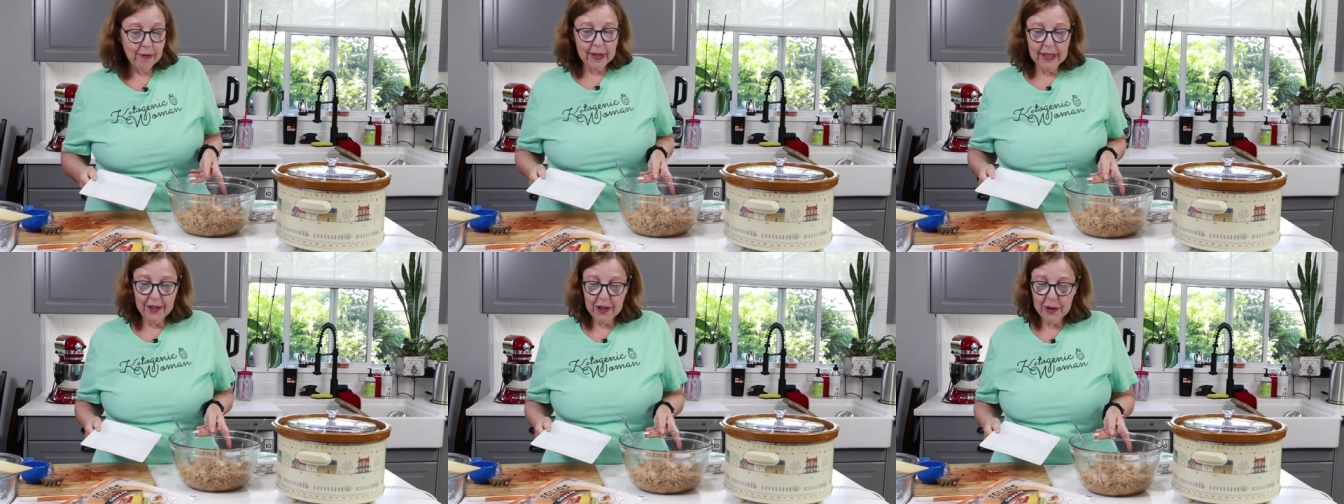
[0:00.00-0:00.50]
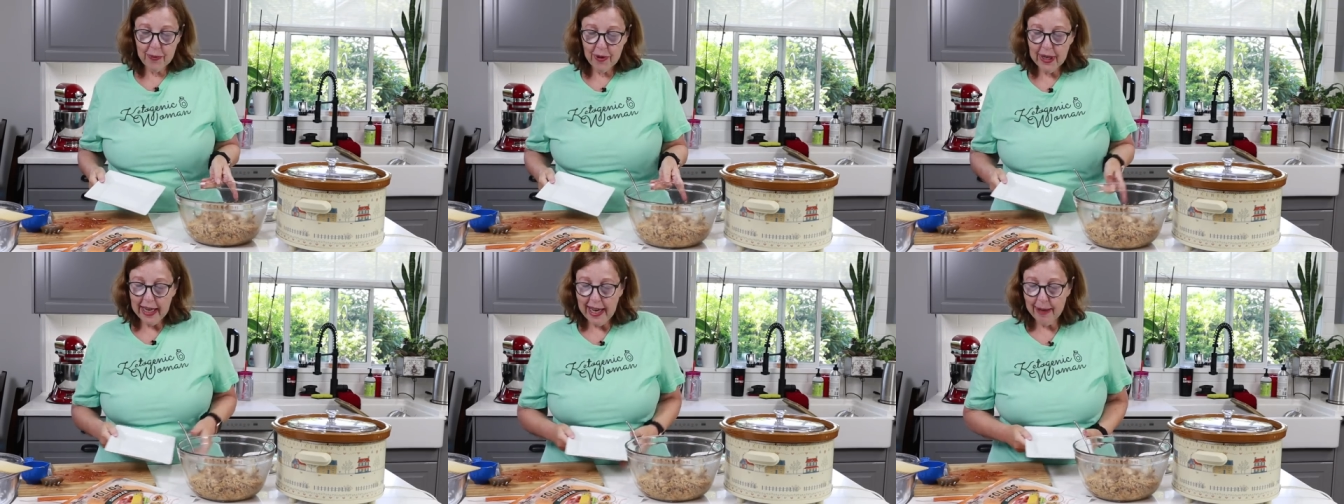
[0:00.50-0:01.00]
fridge is
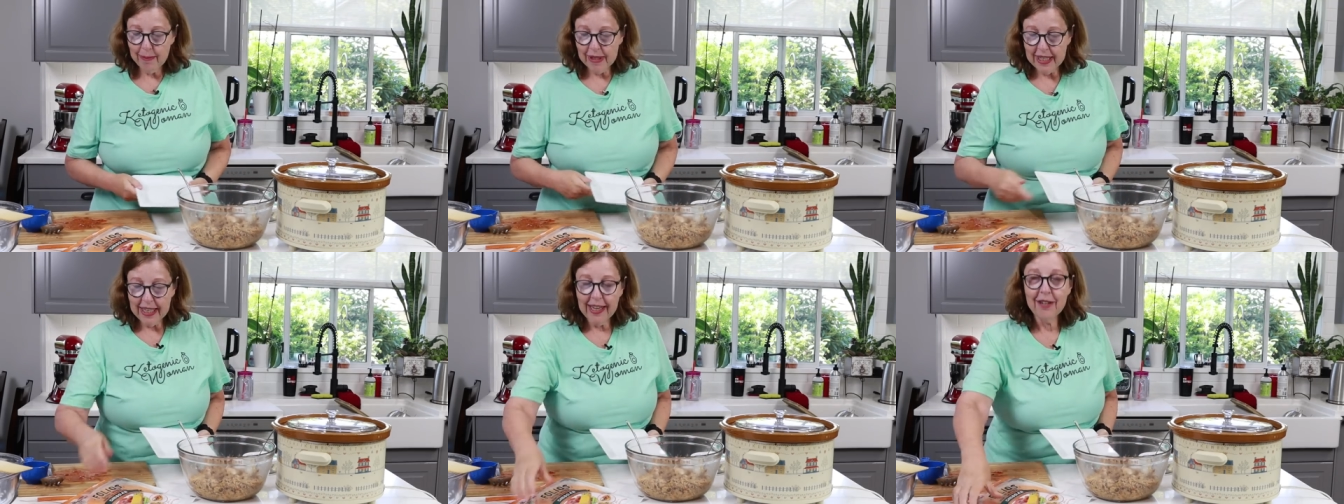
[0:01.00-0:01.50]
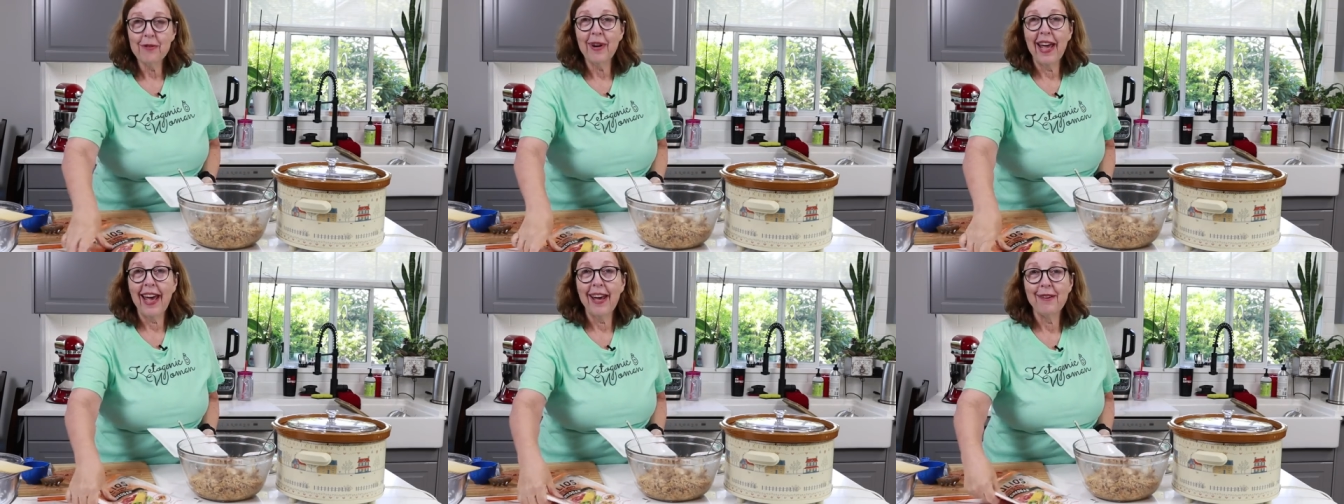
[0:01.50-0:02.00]
pretty empty. I
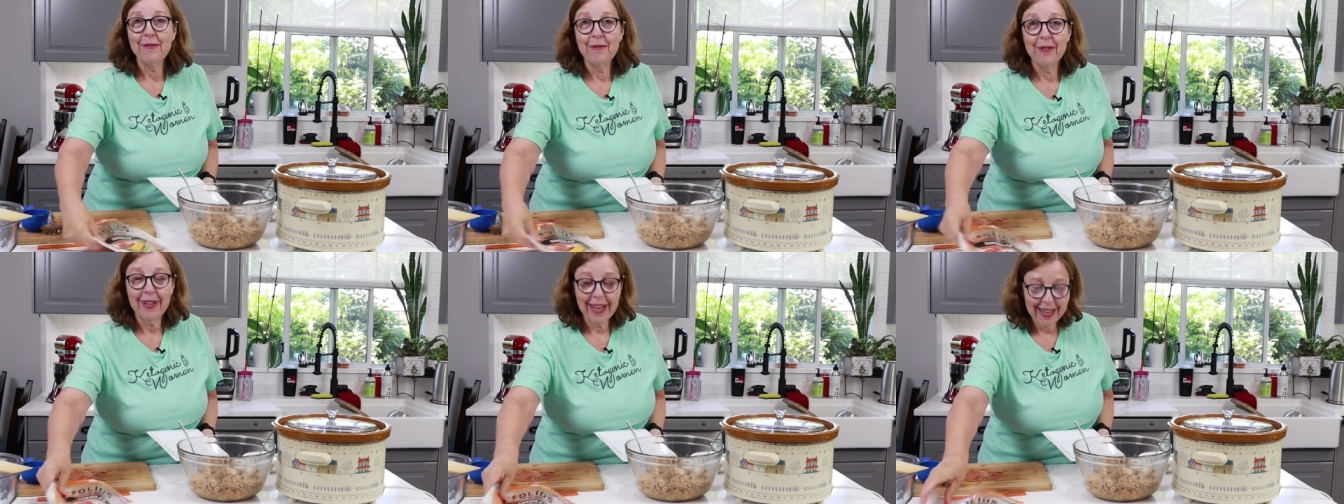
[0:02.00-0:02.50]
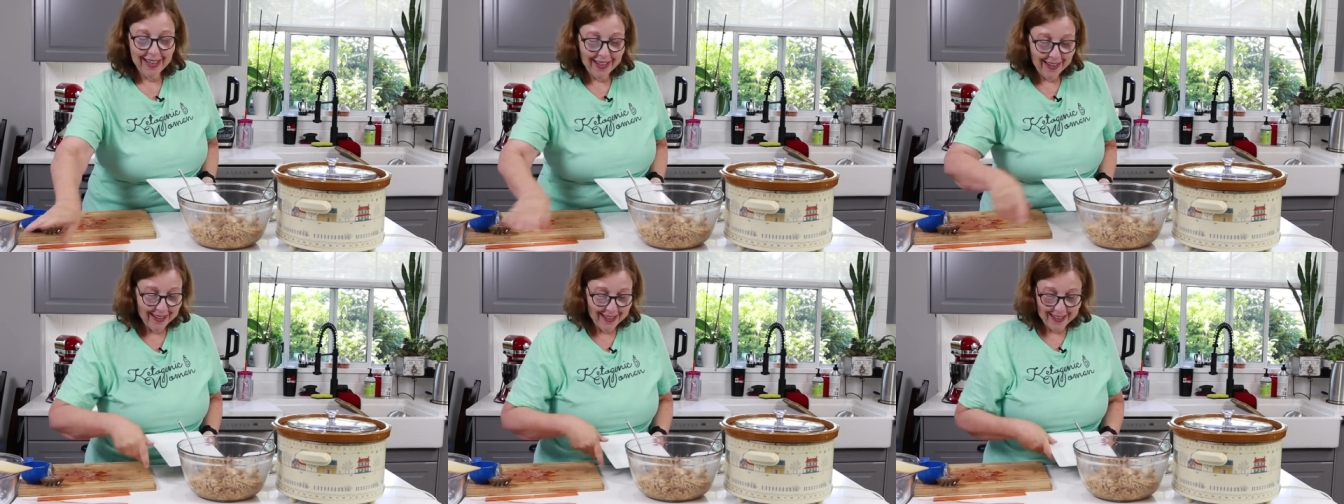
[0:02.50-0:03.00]
don't have
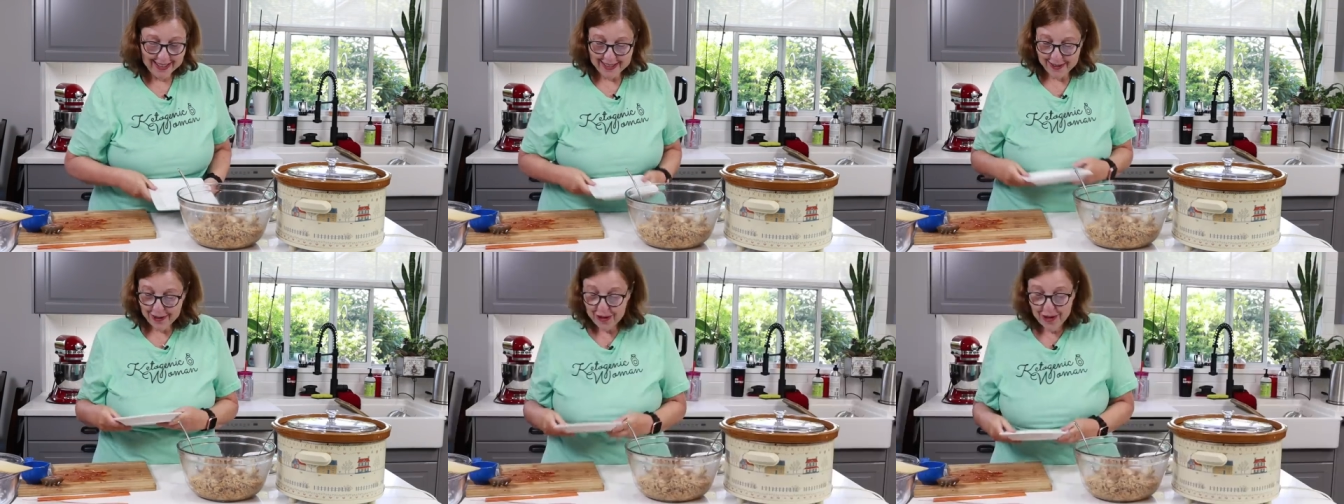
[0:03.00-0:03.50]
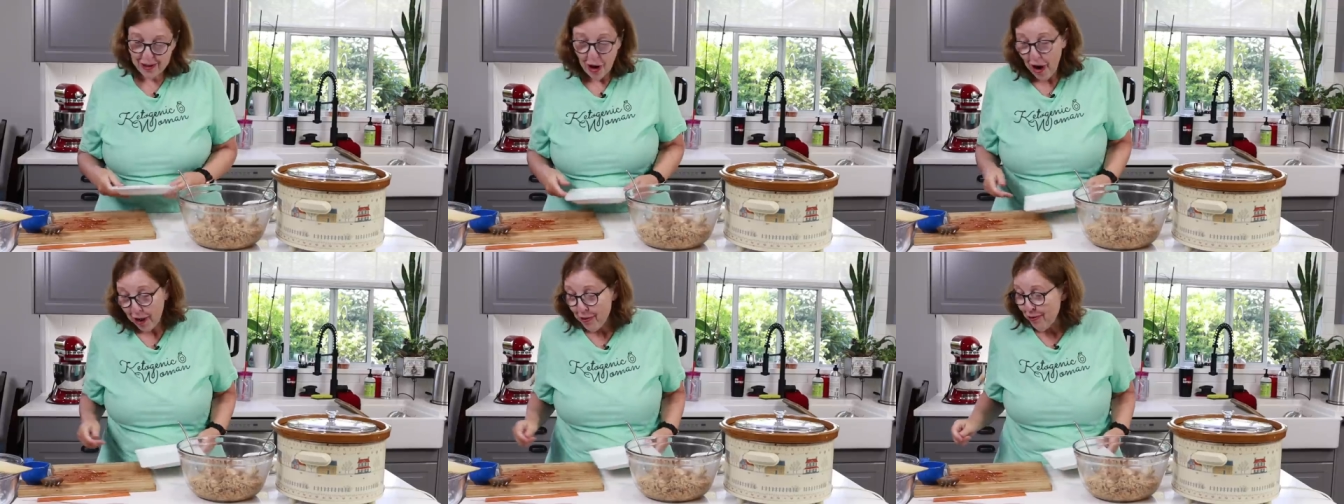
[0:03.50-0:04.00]
any
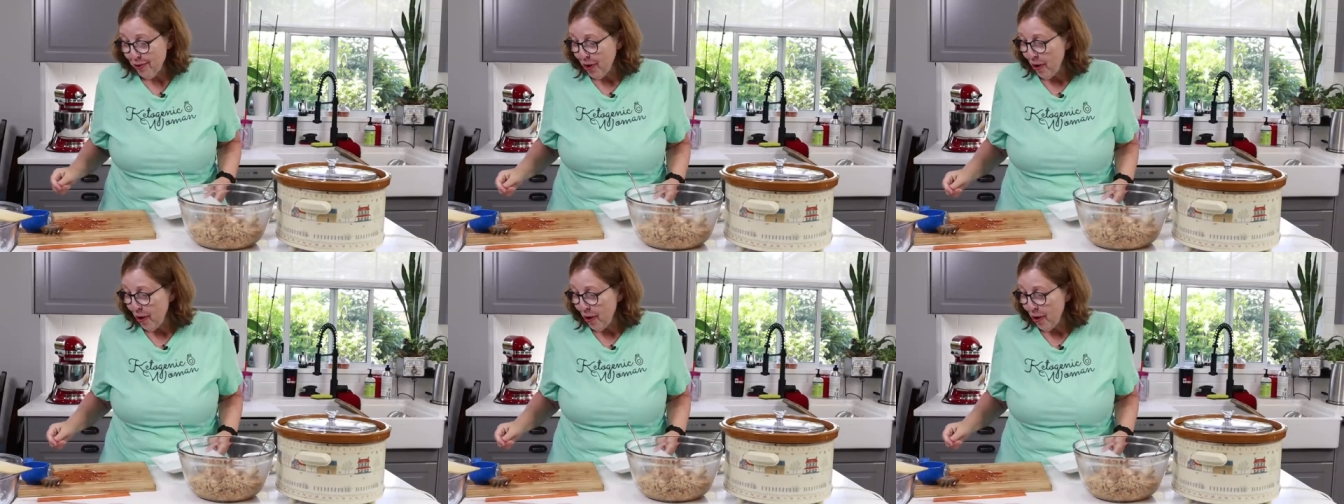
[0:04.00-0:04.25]
taco